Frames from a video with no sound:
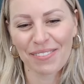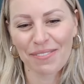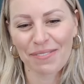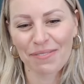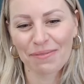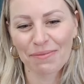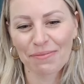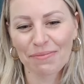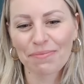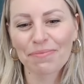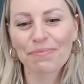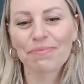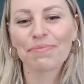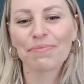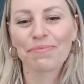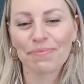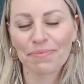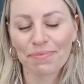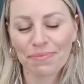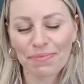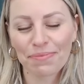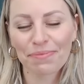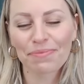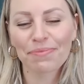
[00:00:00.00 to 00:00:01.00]

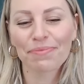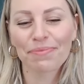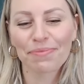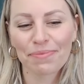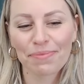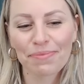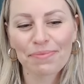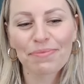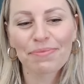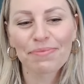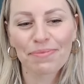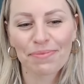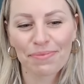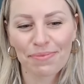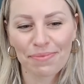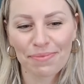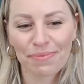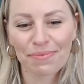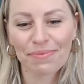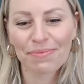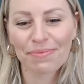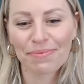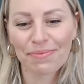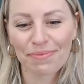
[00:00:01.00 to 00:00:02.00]

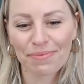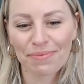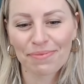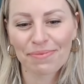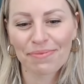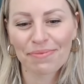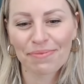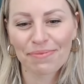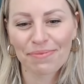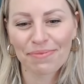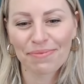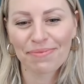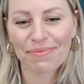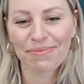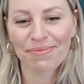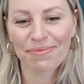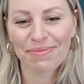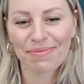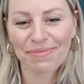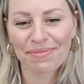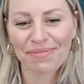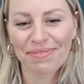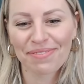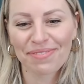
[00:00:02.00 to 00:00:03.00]

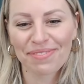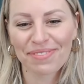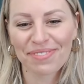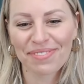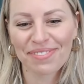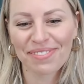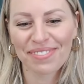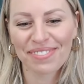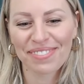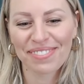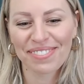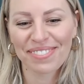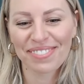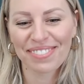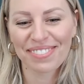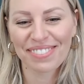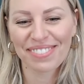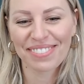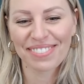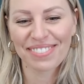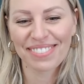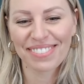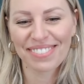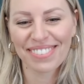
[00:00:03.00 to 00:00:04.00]

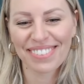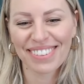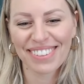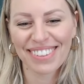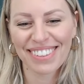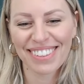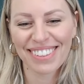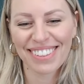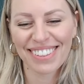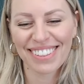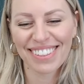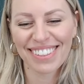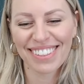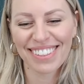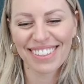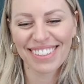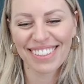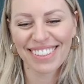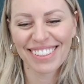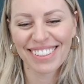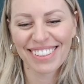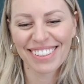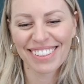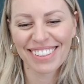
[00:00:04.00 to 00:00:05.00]

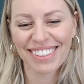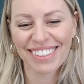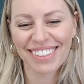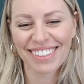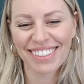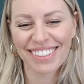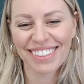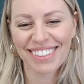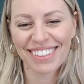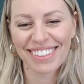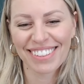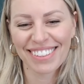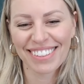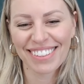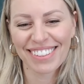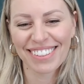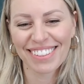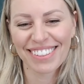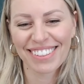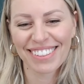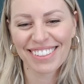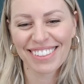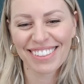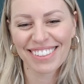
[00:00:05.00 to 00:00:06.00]

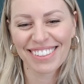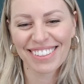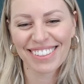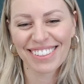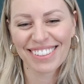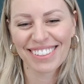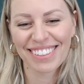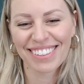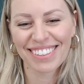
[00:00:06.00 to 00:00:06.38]
The person shown says nothing.